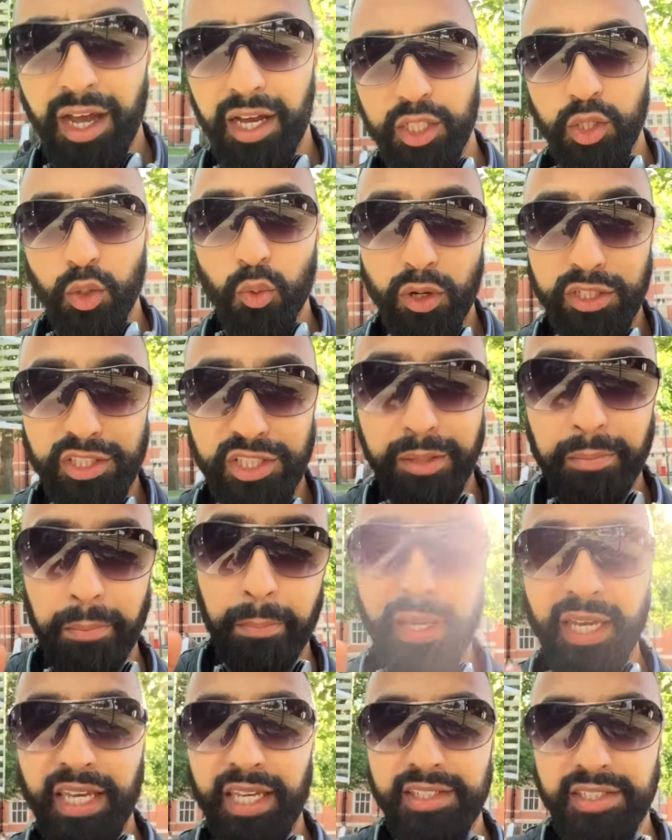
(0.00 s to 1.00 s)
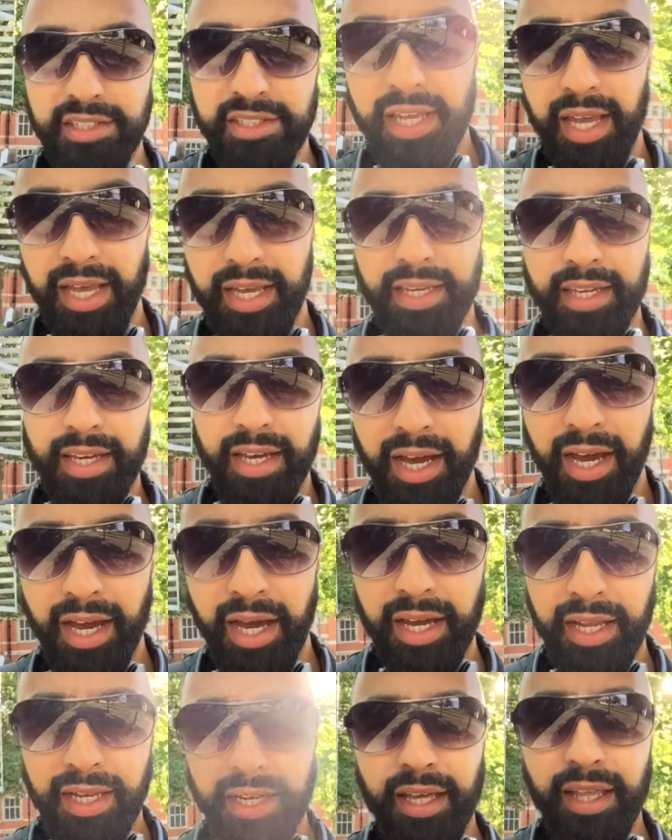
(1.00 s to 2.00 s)
and you're watching Beginner's Tech
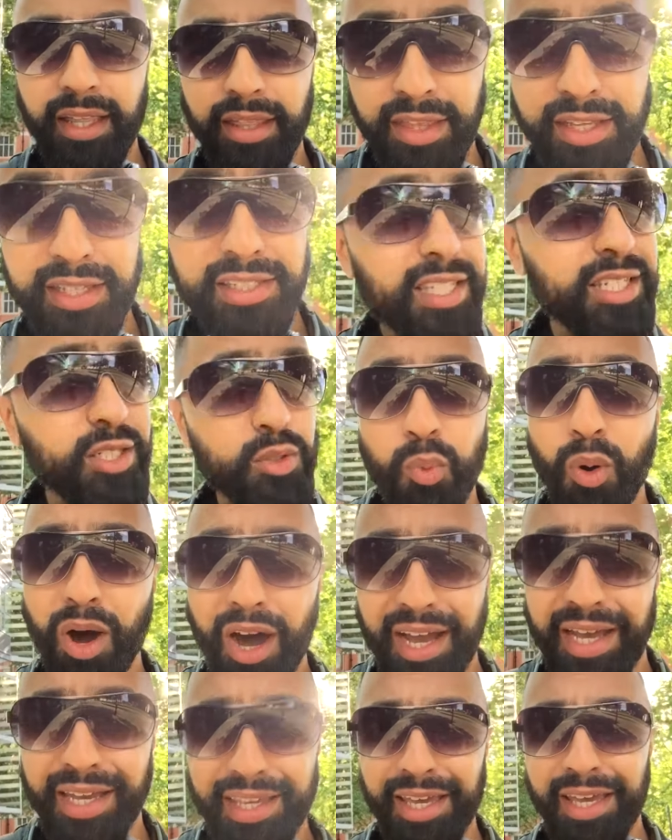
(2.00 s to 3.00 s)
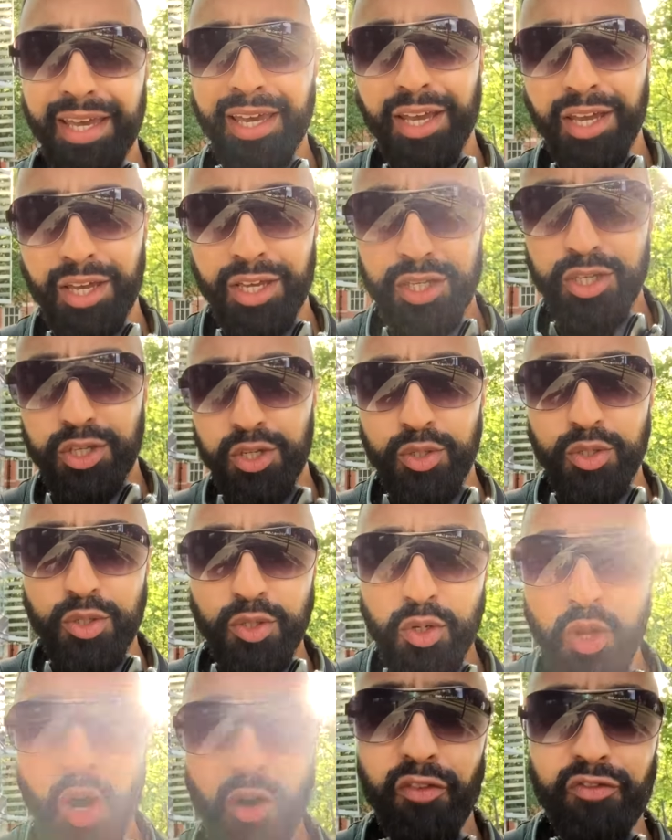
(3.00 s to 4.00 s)
and this is why you
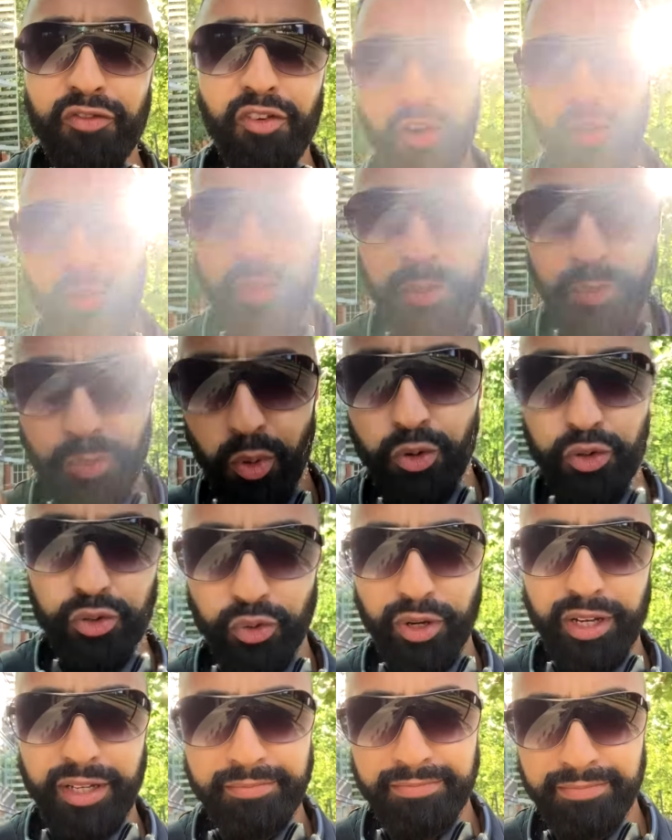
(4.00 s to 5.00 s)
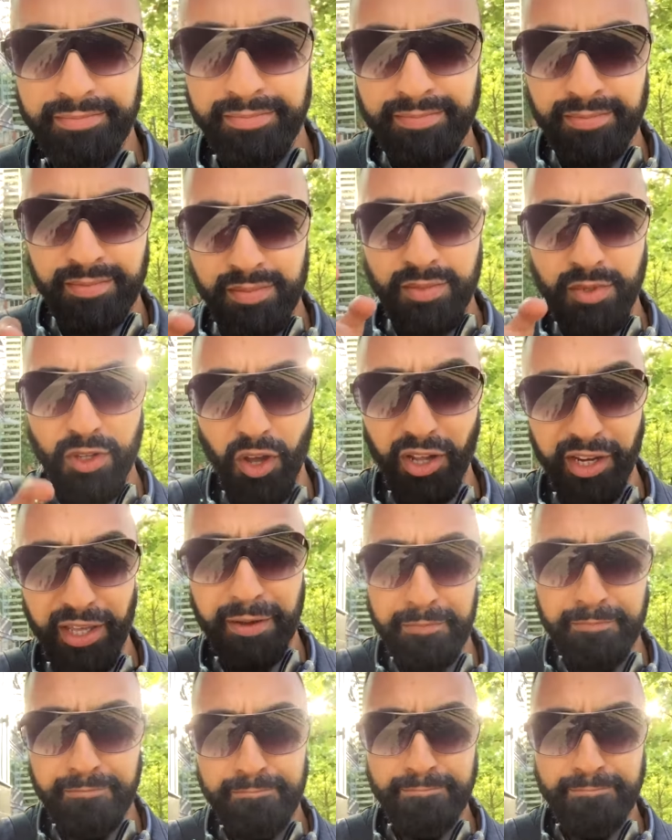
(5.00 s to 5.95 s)
do not film in portrait. Got it?